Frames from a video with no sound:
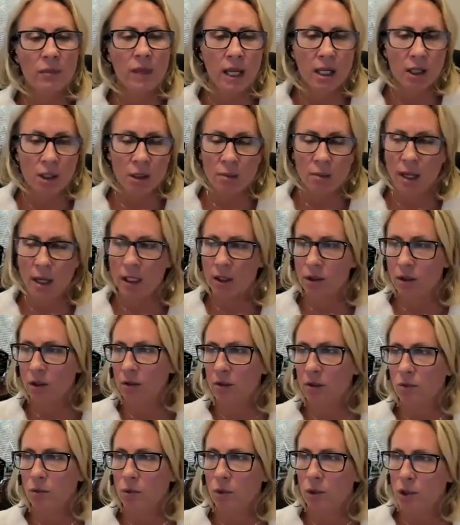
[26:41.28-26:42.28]
thank you,
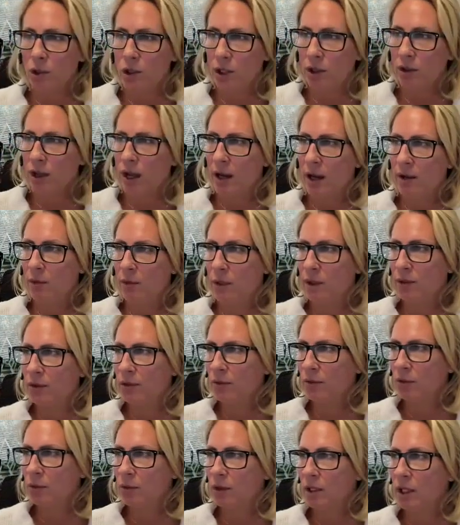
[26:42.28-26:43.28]
Michael. We'll share that
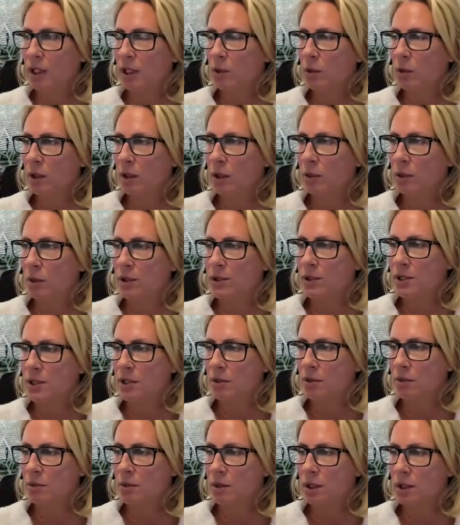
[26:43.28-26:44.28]
with anyone that wants
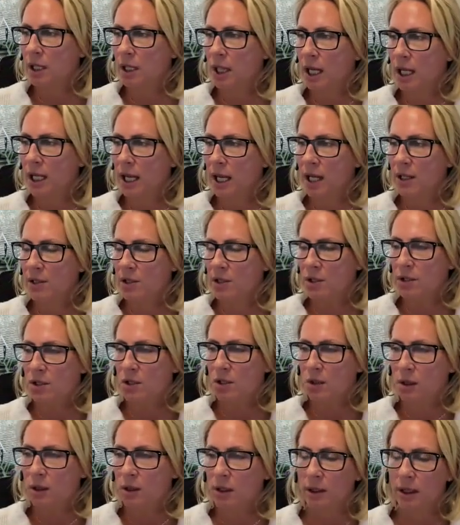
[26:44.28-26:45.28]
to gain access
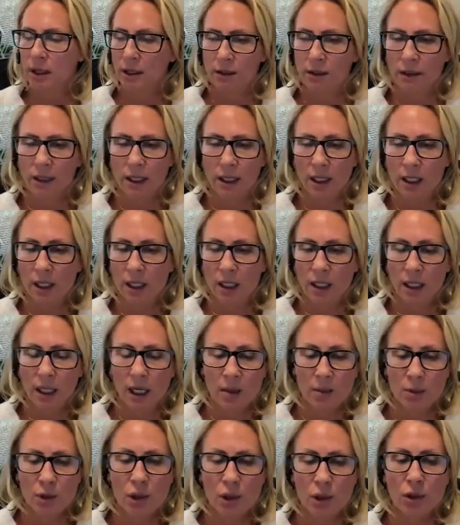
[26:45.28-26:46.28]
to it. And
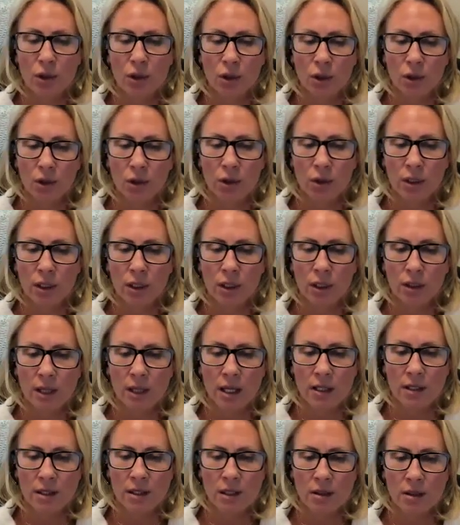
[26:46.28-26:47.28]
I'm sure that
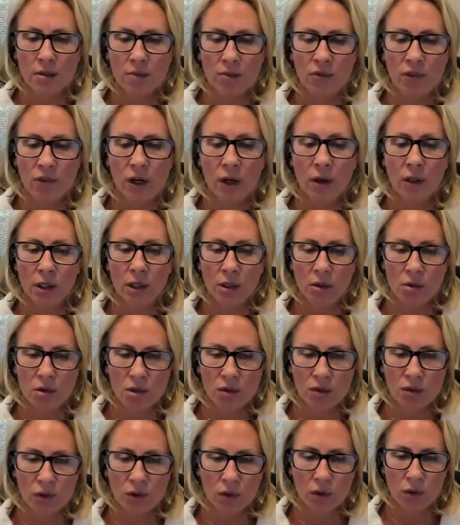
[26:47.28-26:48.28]
that's a very
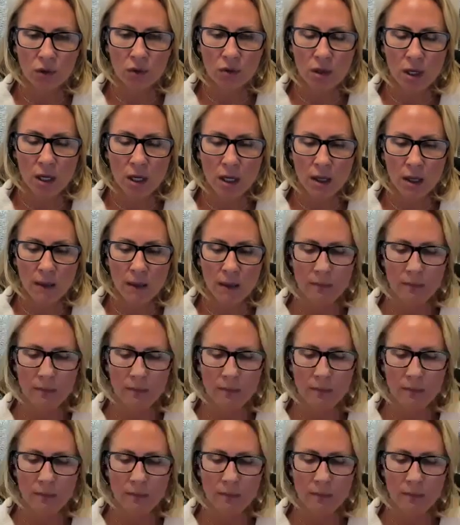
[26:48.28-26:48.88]
useful